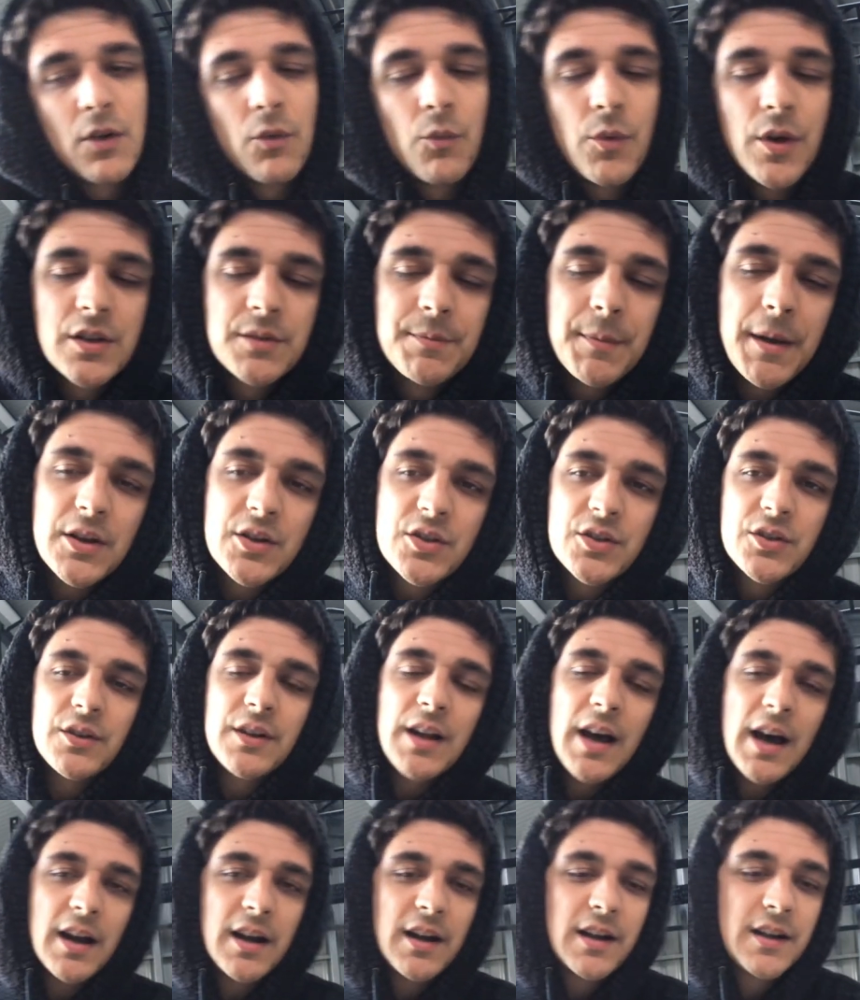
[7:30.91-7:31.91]
Whereas Manchester
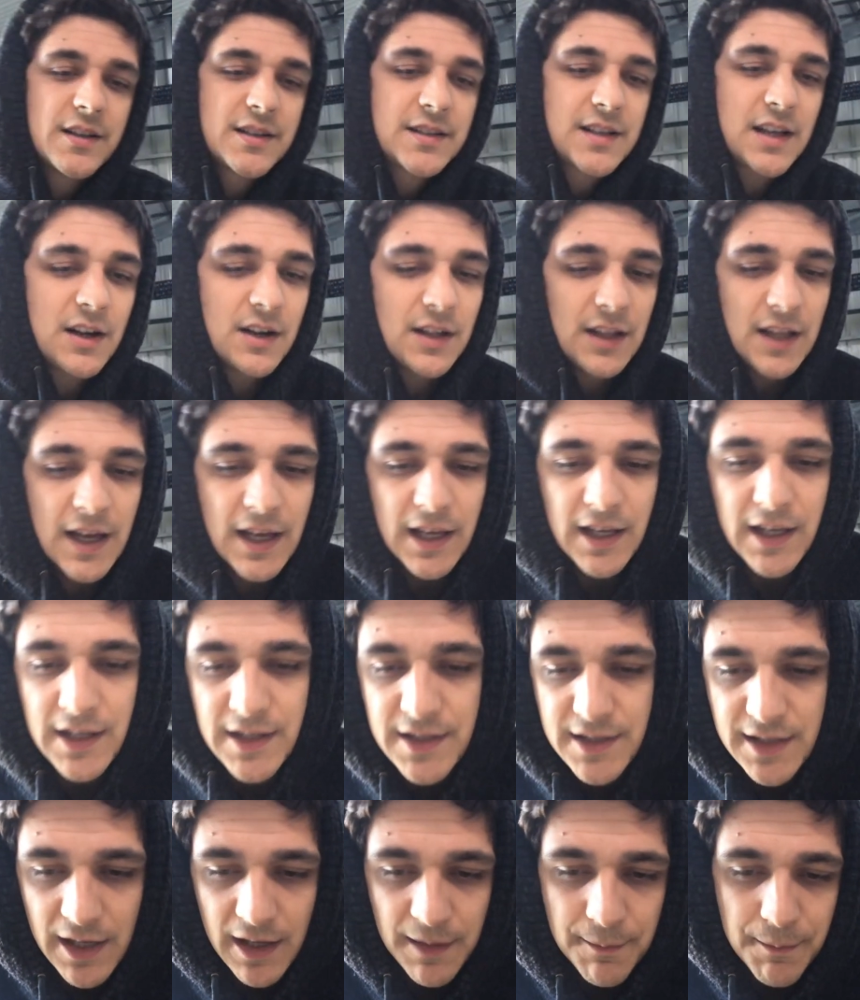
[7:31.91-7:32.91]
United is kind of like
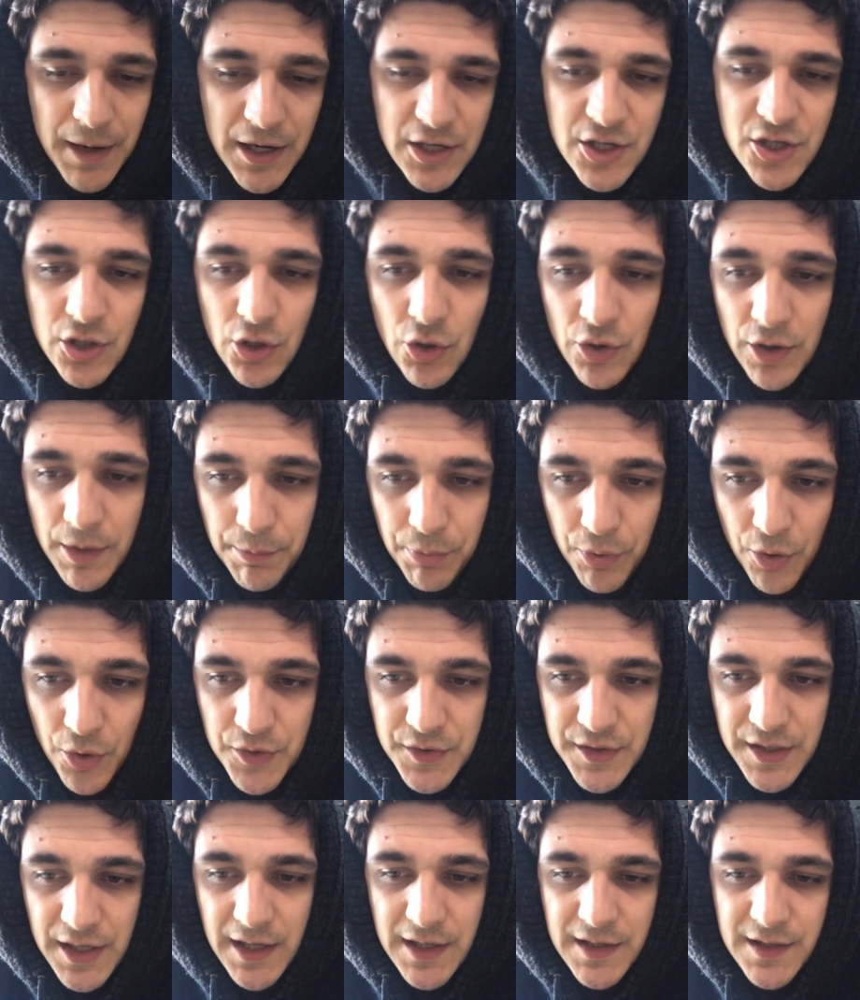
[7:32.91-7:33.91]
it's a much longer
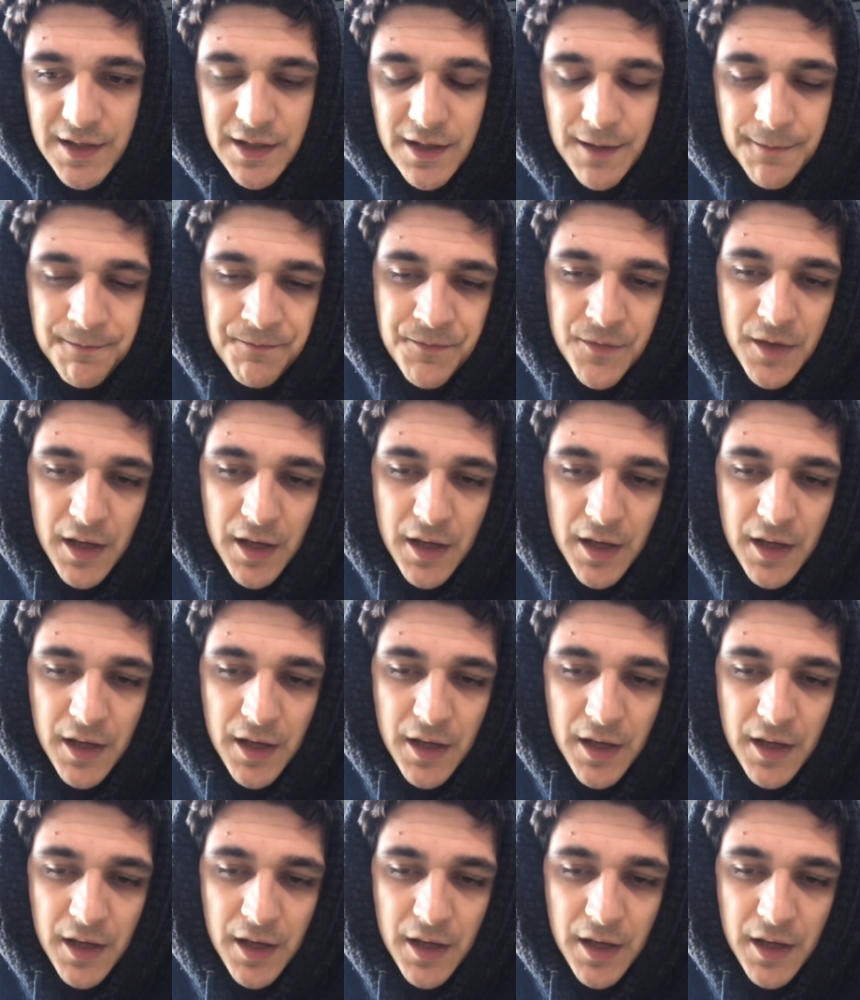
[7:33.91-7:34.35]
process.